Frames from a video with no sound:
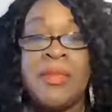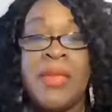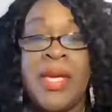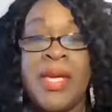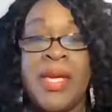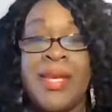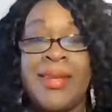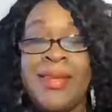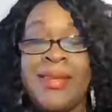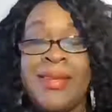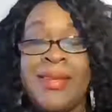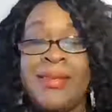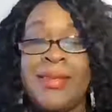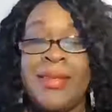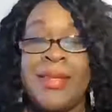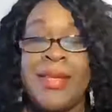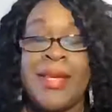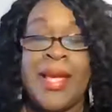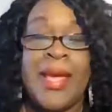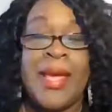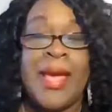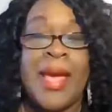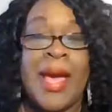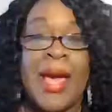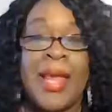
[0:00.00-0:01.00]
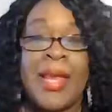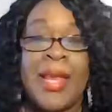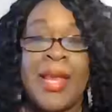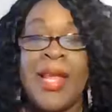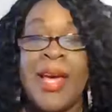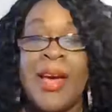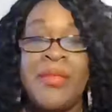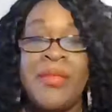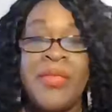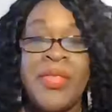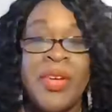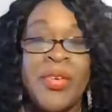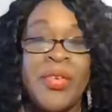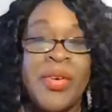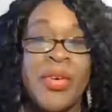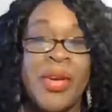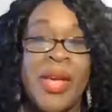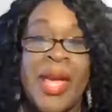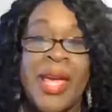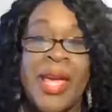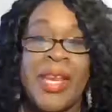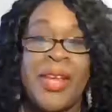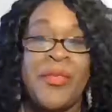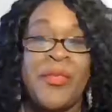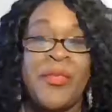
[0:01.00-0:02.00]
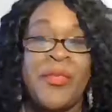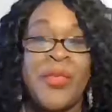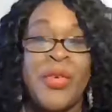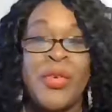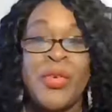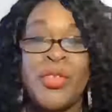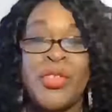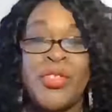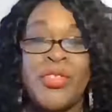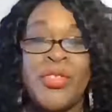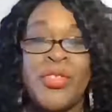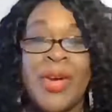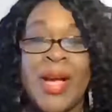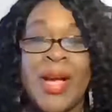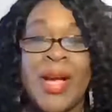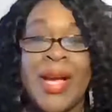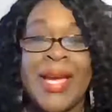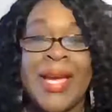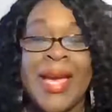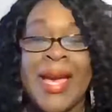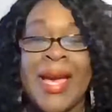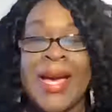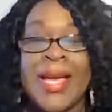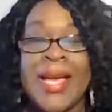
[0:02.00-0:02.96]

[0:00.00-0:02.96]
And I love the creative food truck.